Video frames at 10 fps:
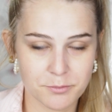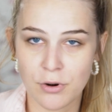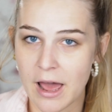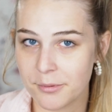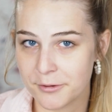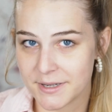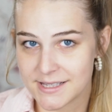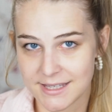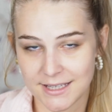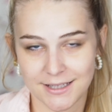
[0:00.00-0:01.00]
prepped my
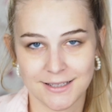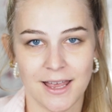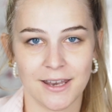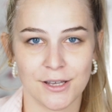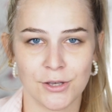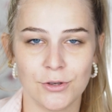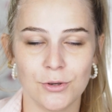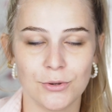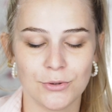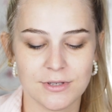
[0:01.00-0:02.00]
skin and I
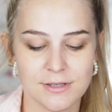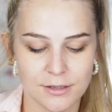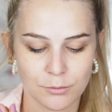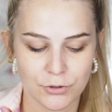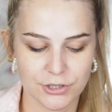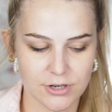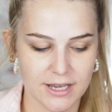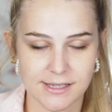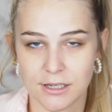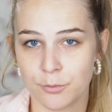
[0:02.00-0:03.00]
used
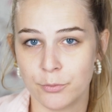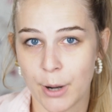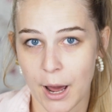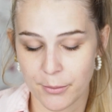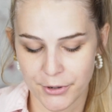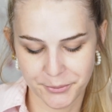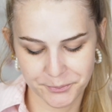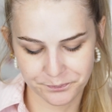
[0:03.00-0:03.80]
moisturizing primer,